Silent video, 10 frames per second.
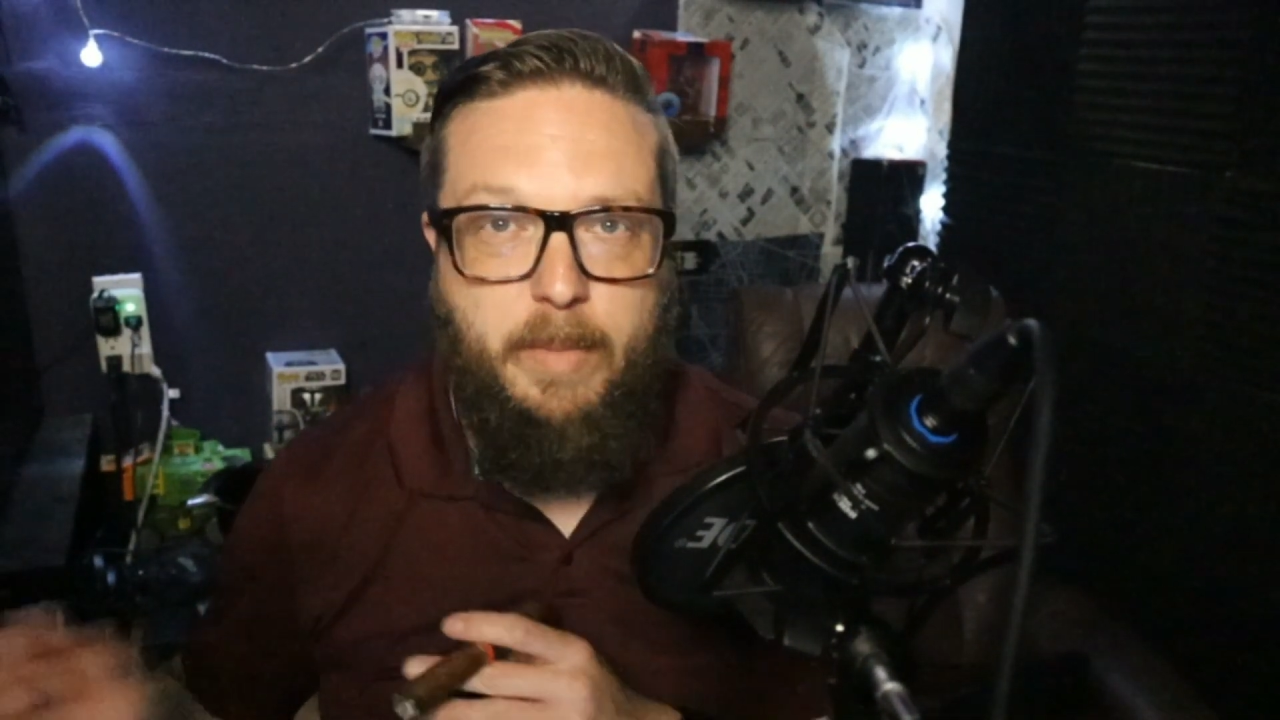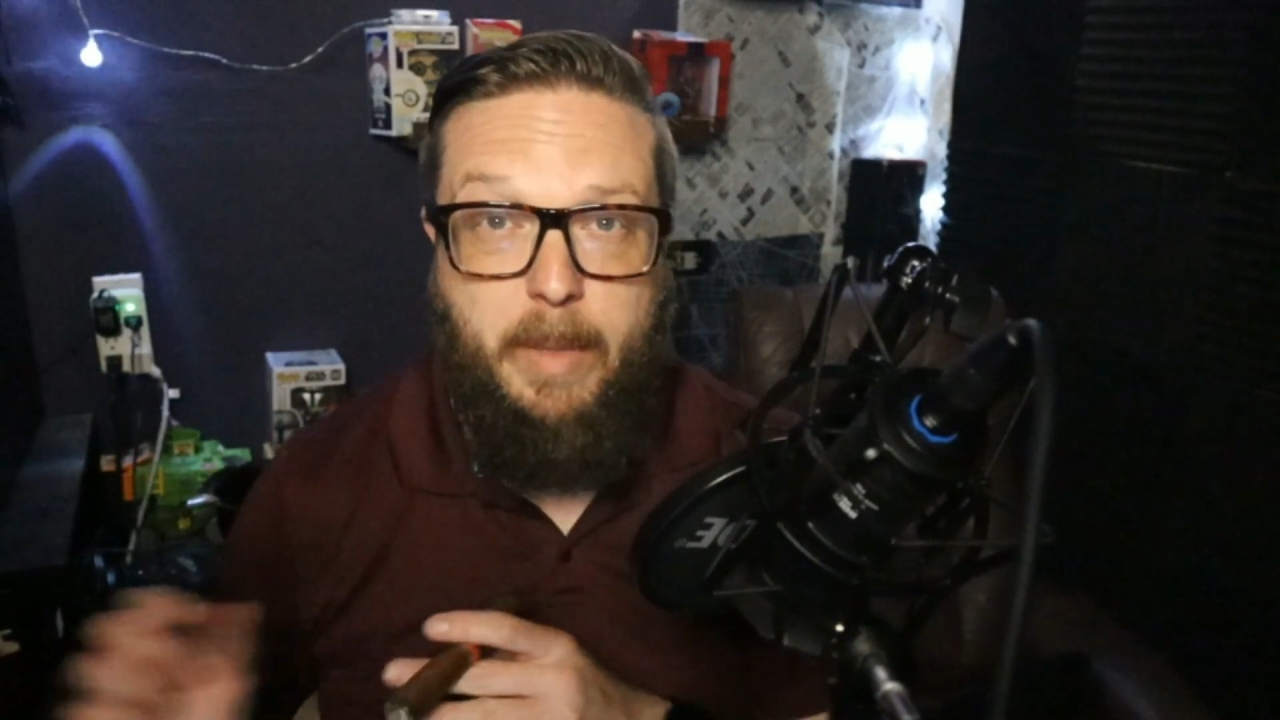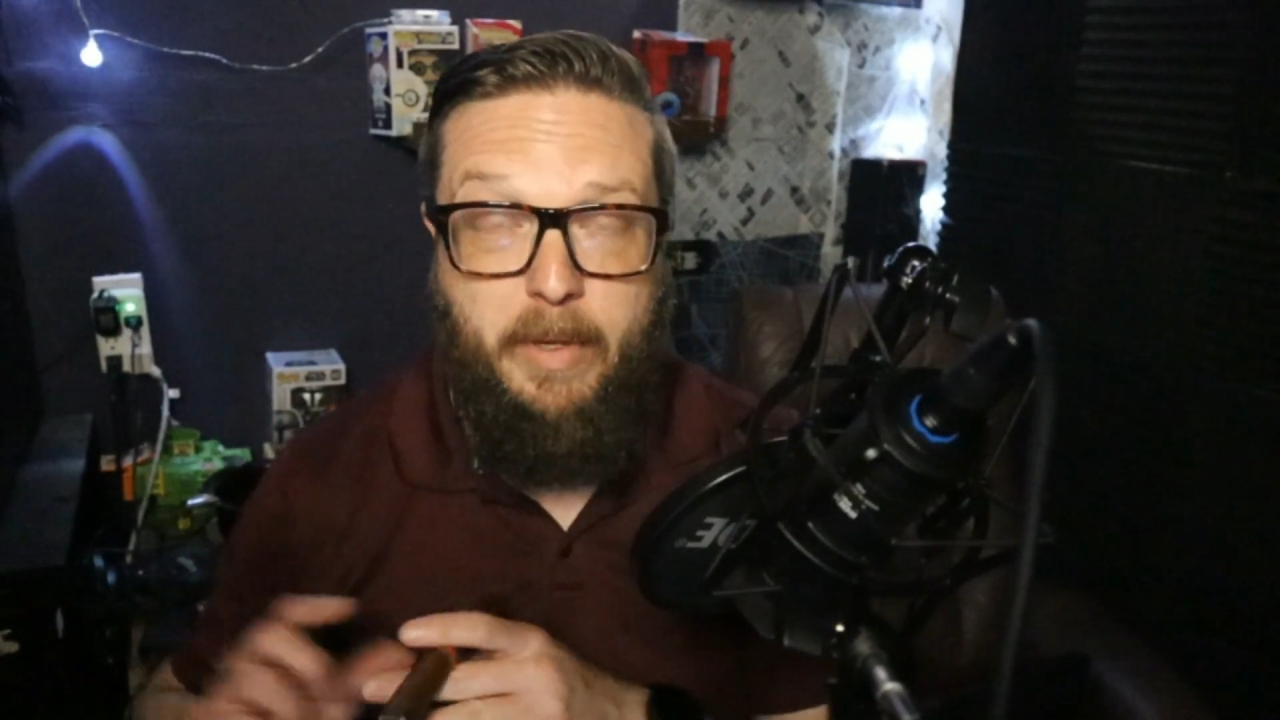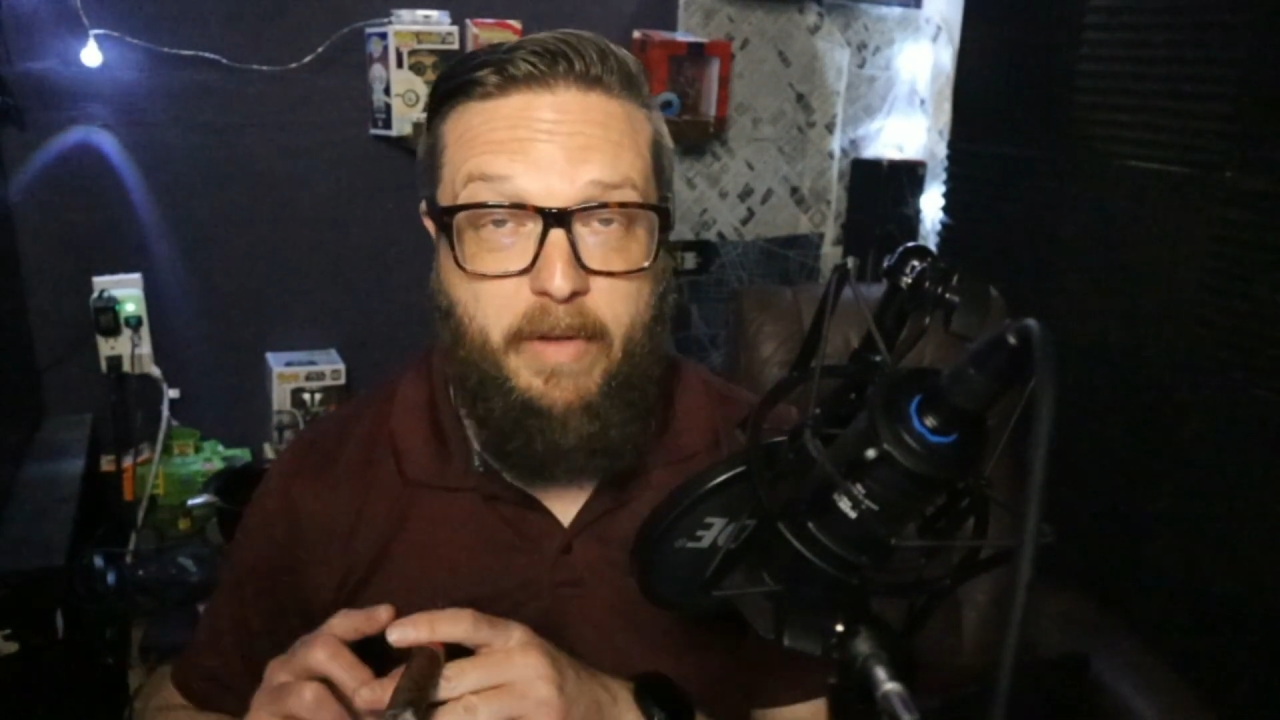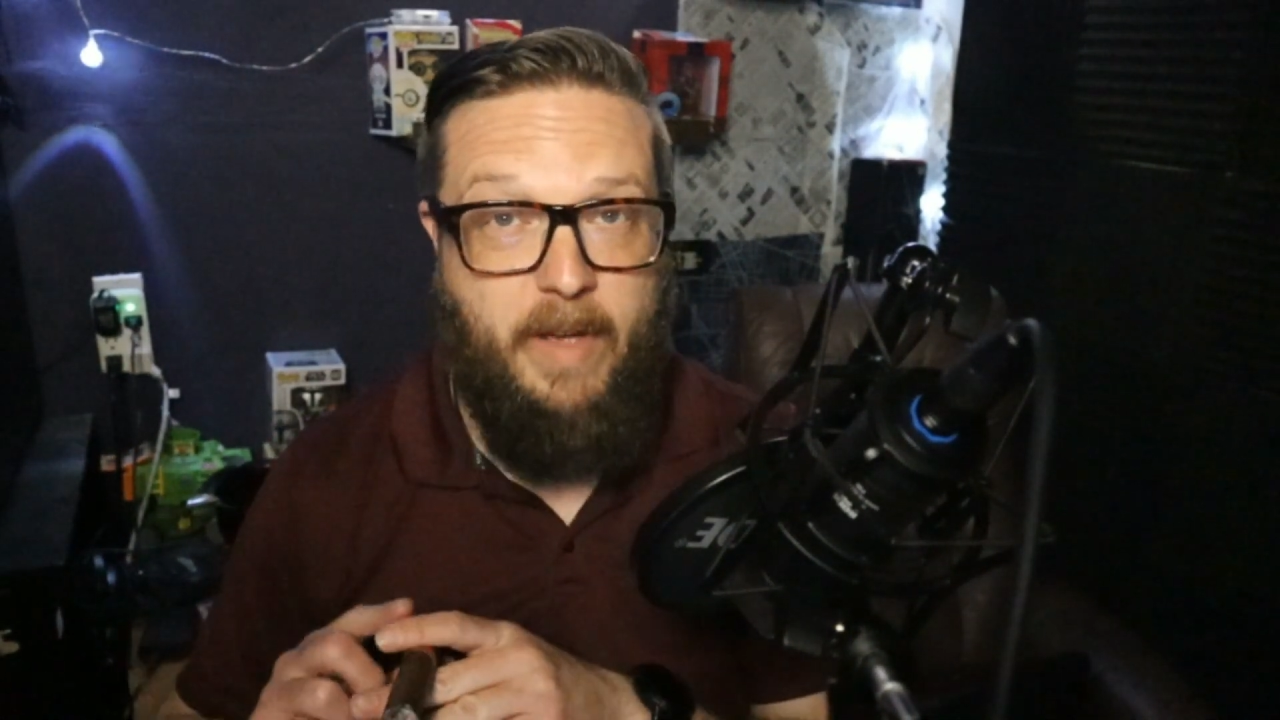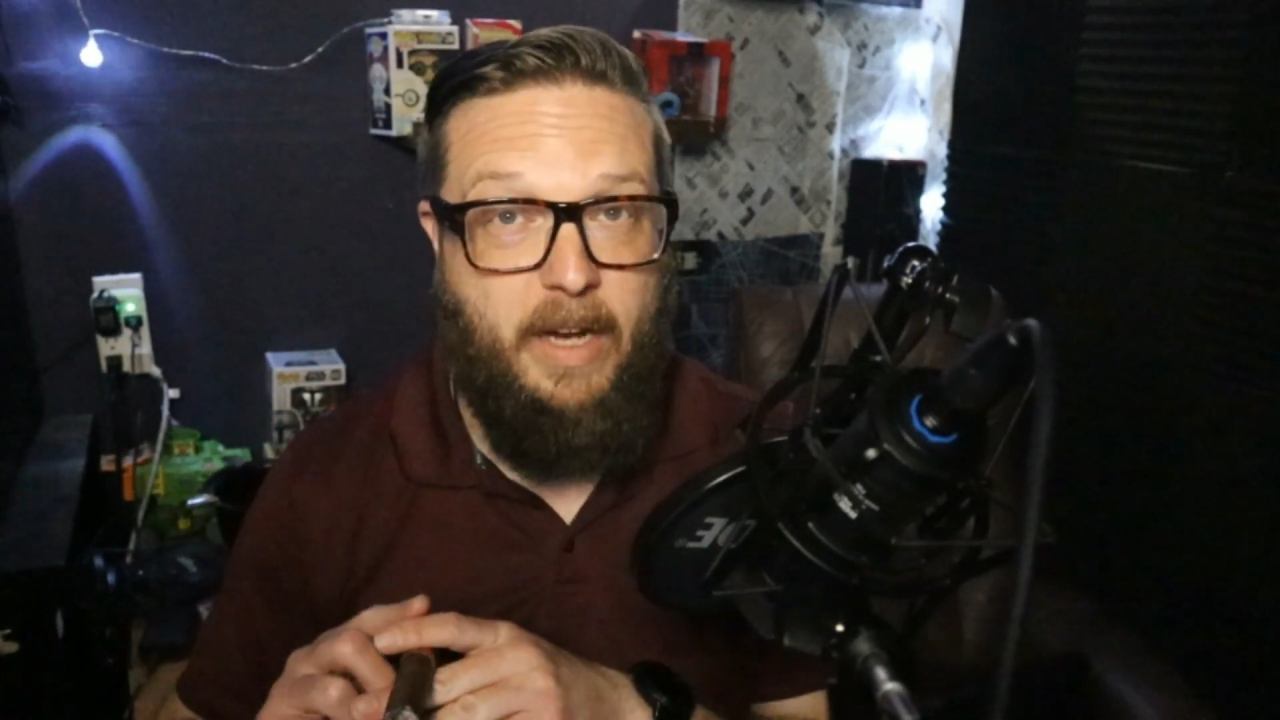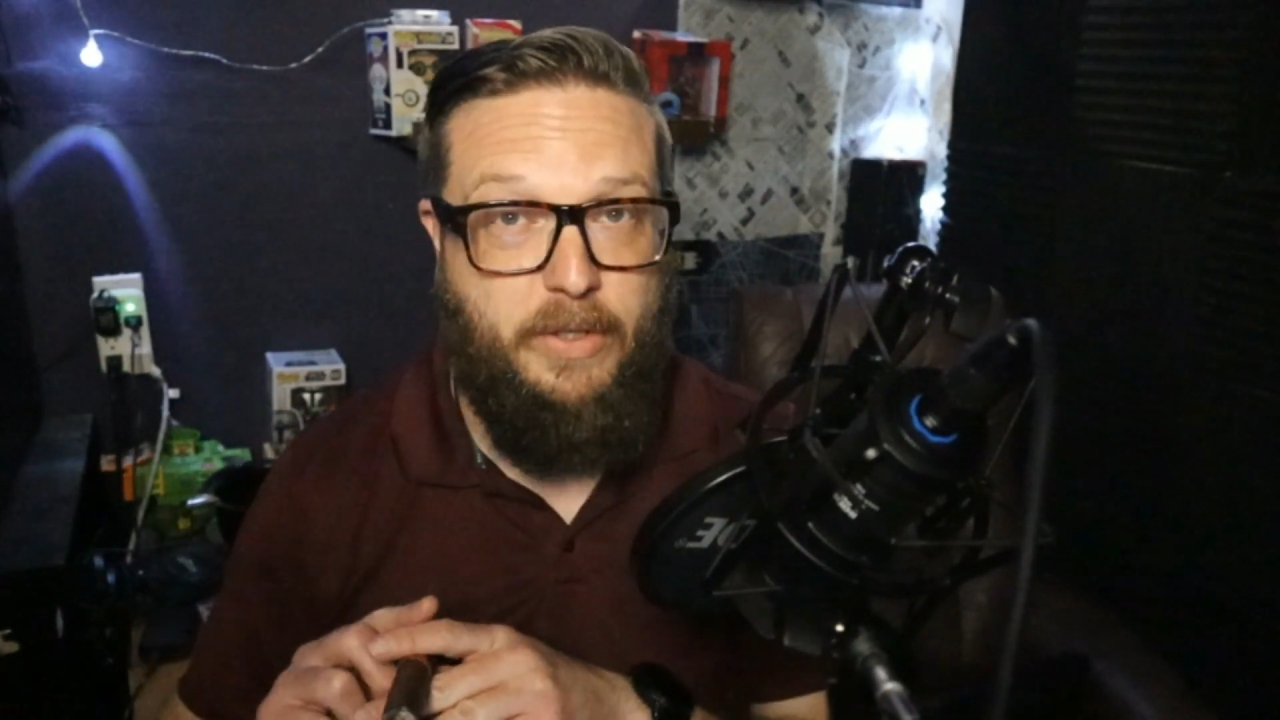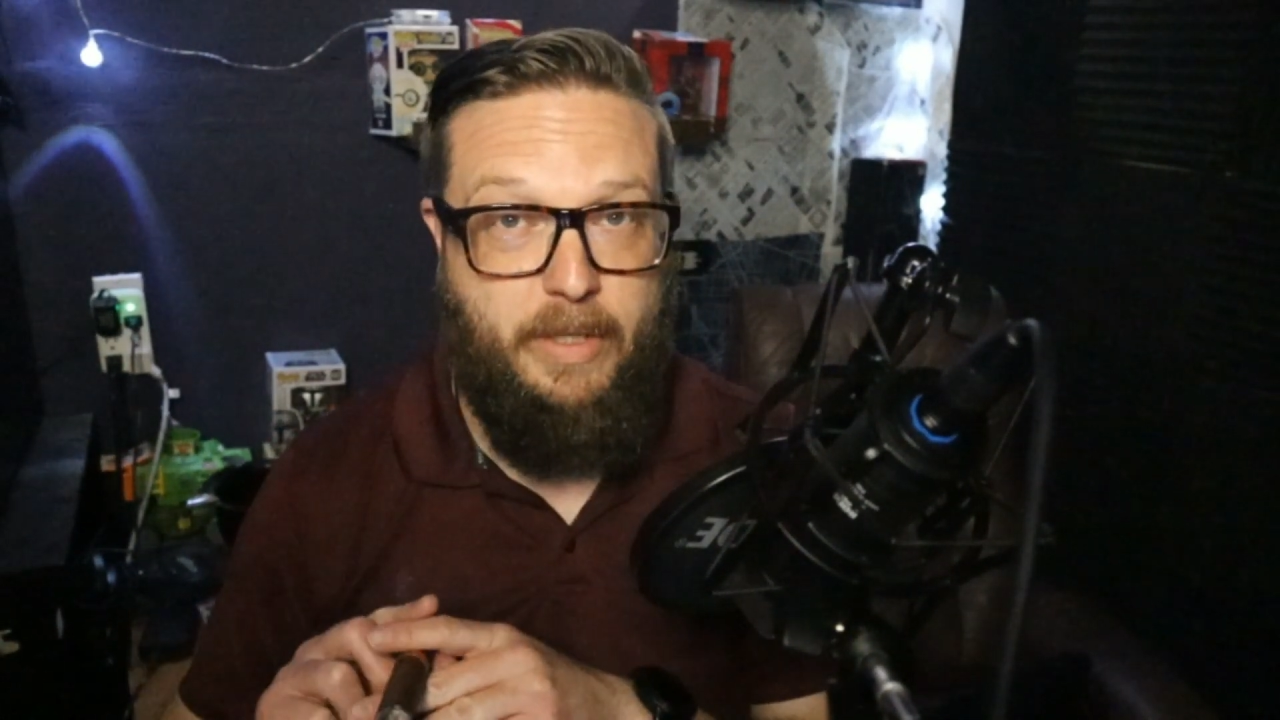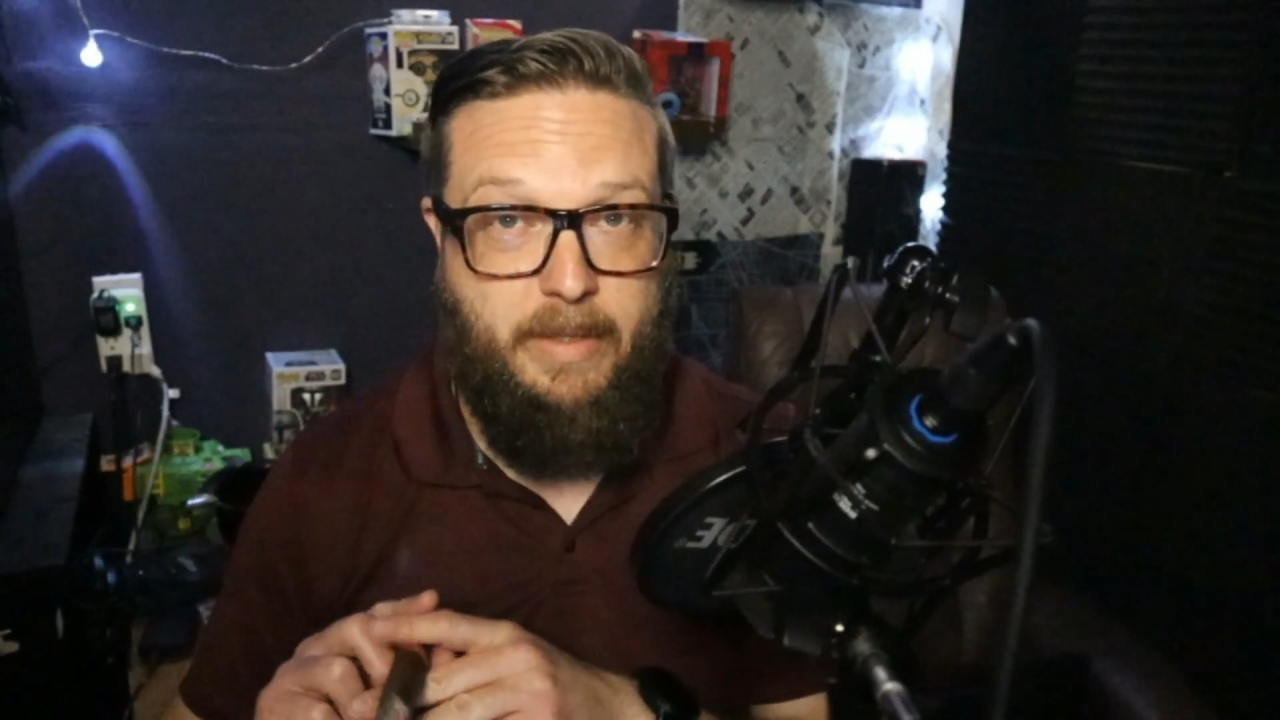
Maybe you've actually